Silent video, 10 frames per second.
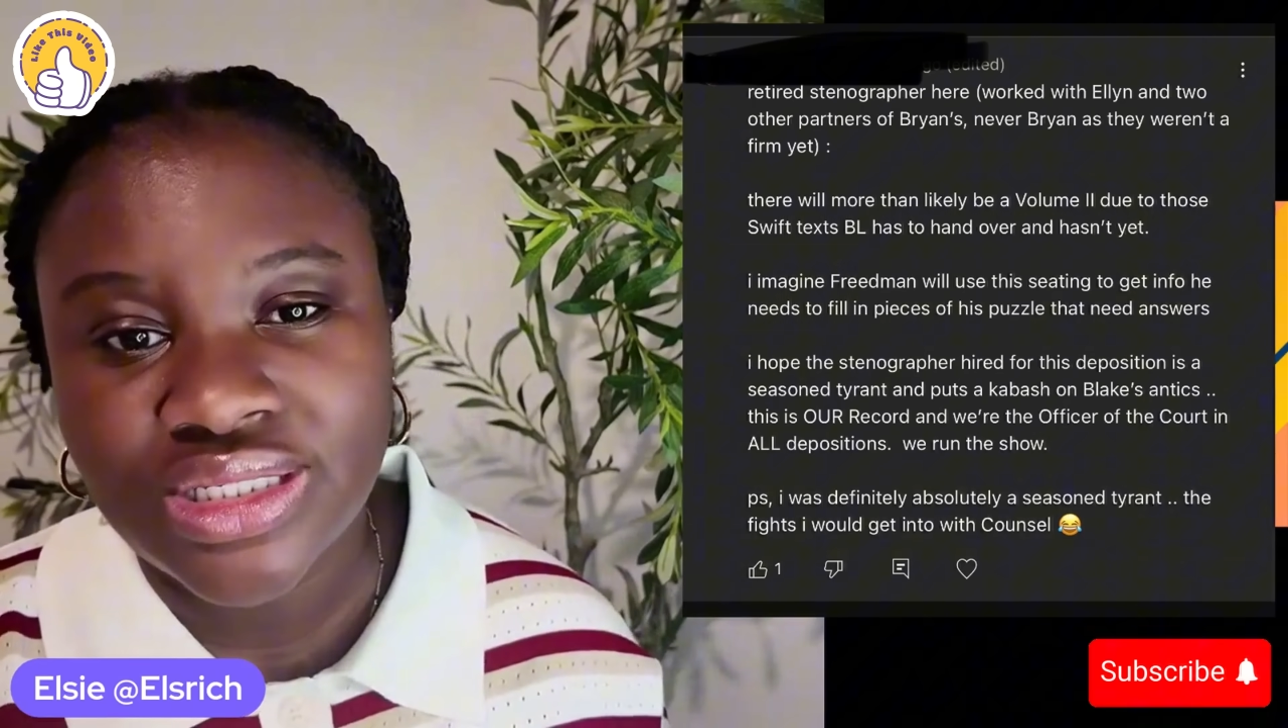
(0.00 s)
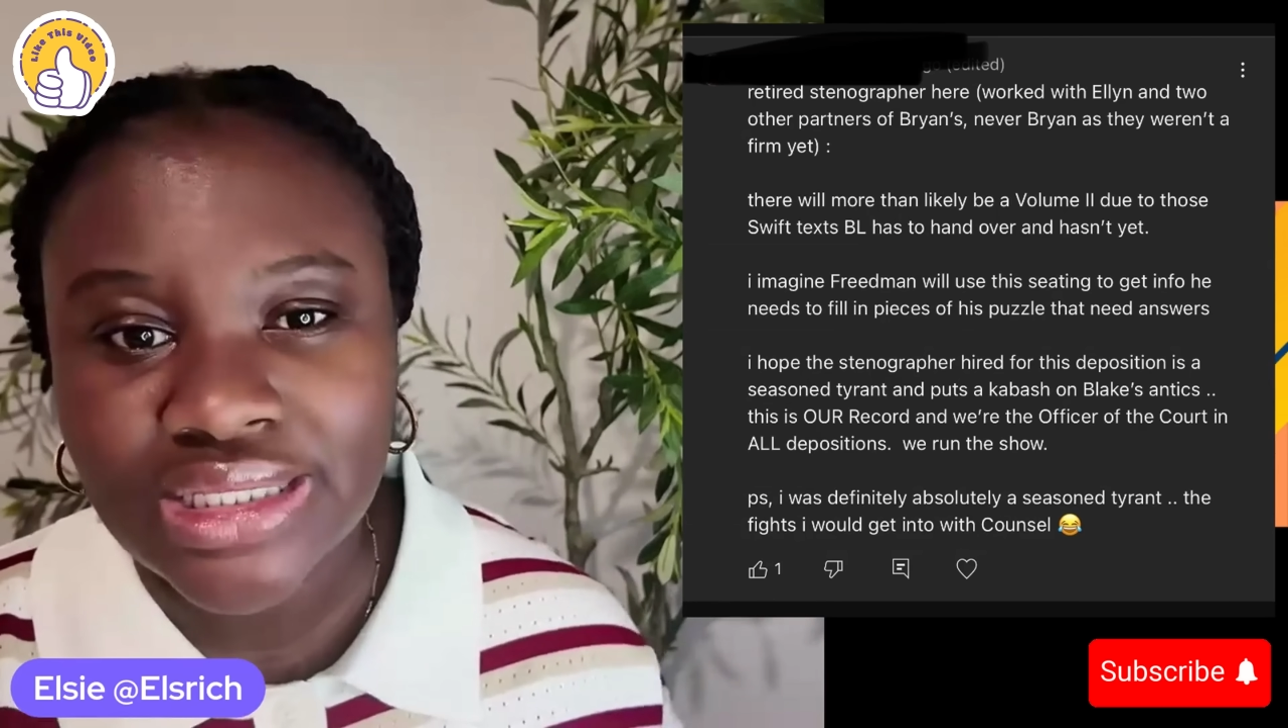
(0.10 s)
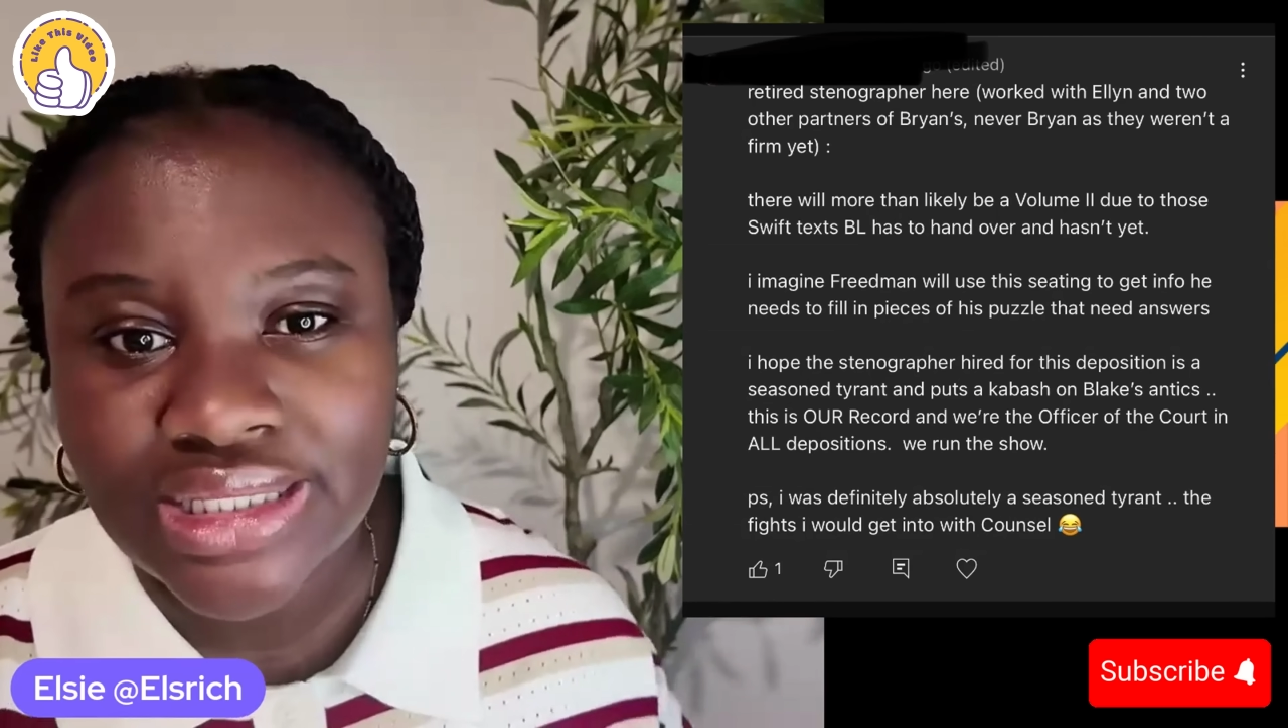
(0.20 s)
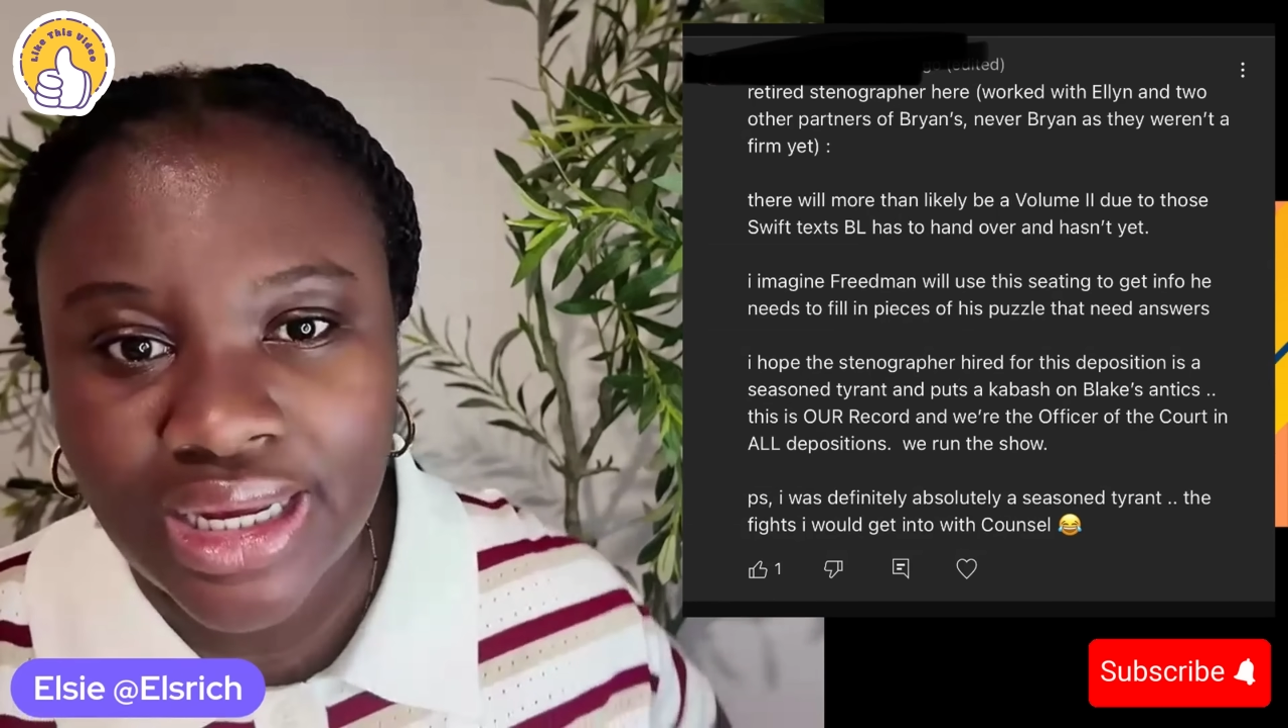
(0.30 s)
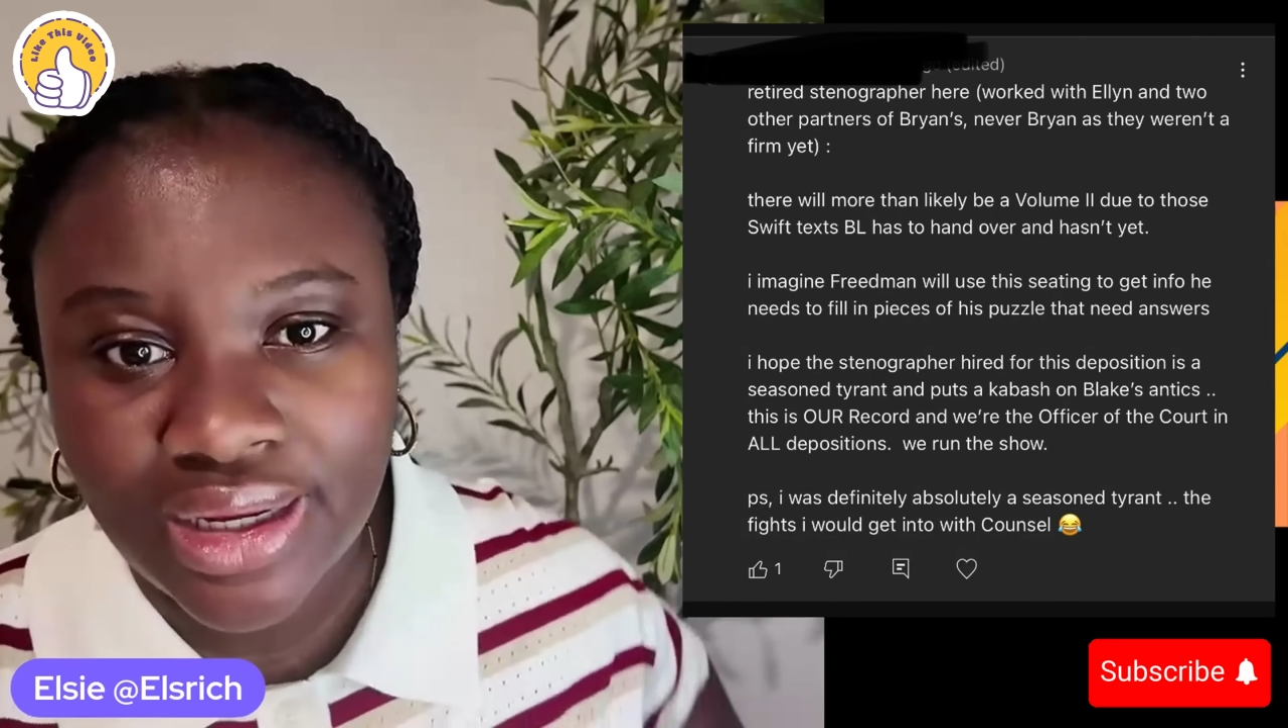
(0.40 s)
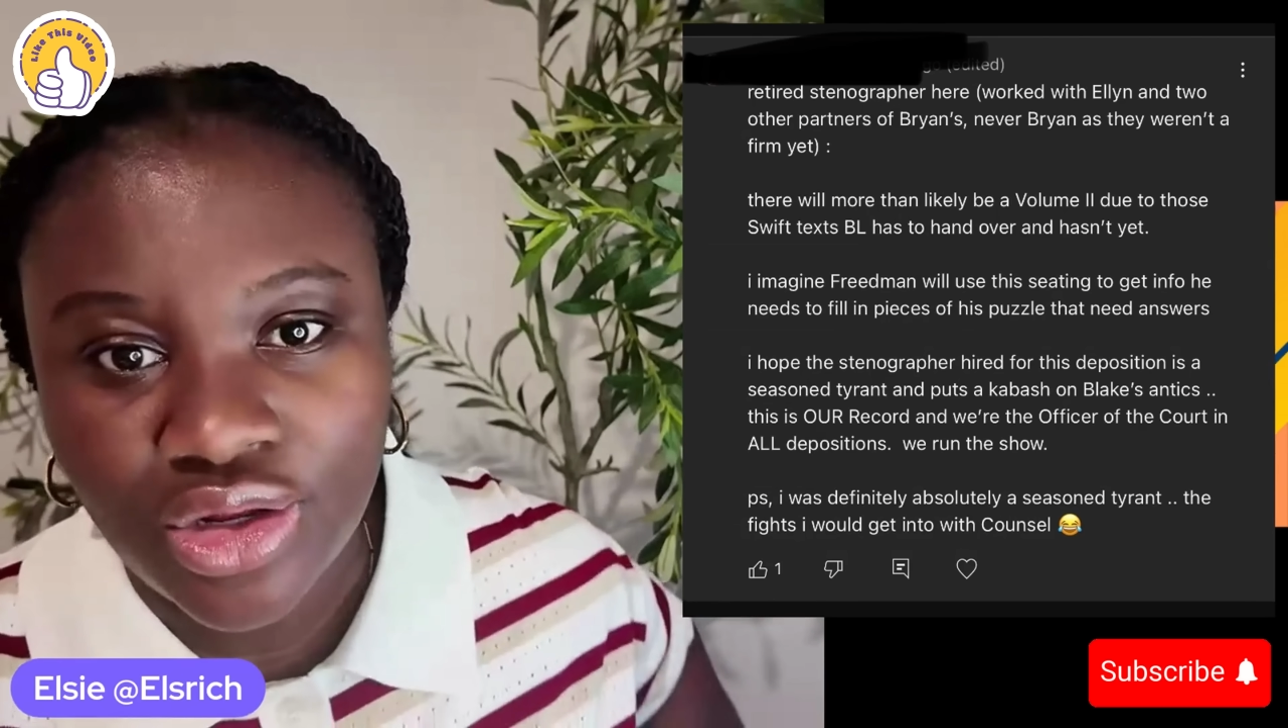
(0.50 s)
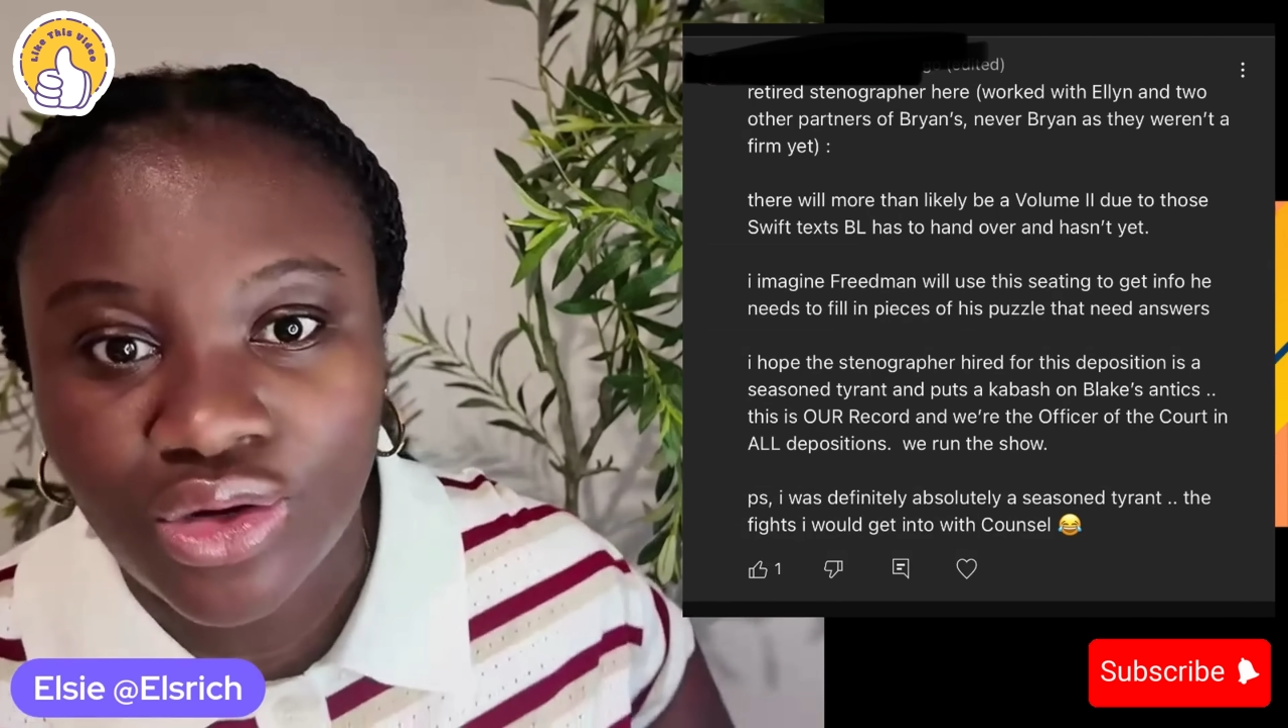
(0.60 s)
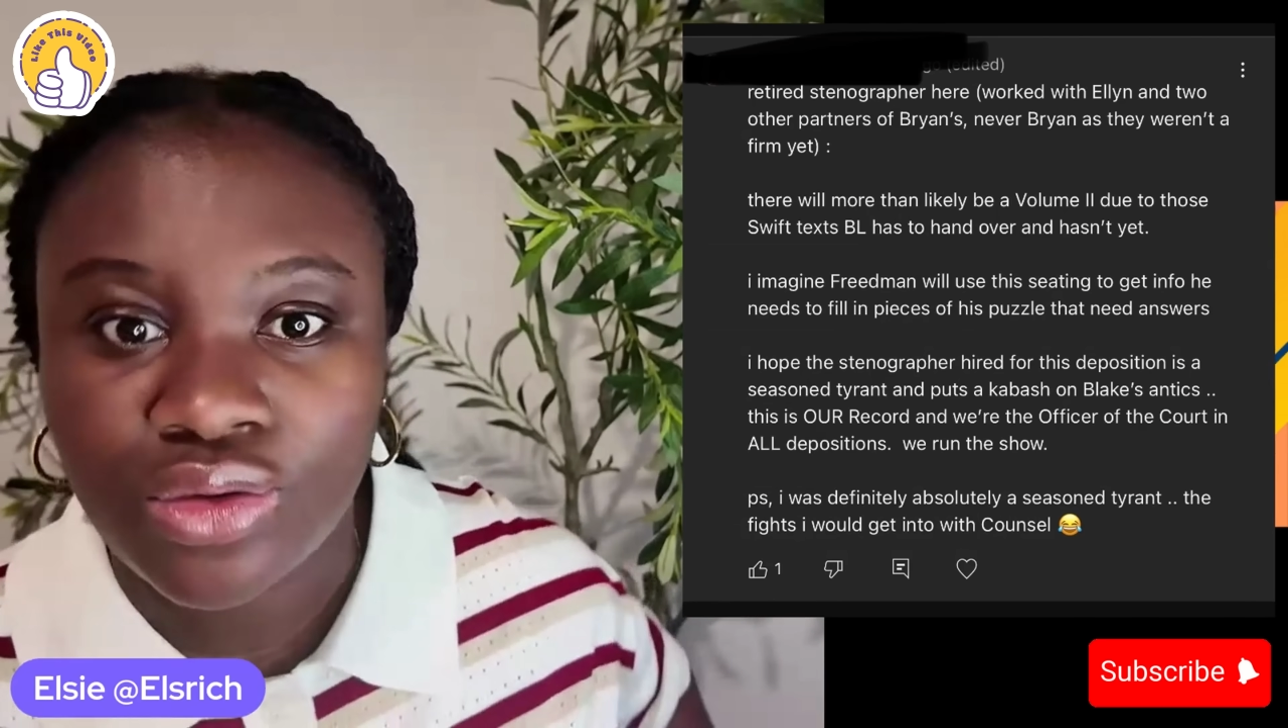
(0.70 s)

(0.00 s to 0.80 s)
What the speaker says: that's like,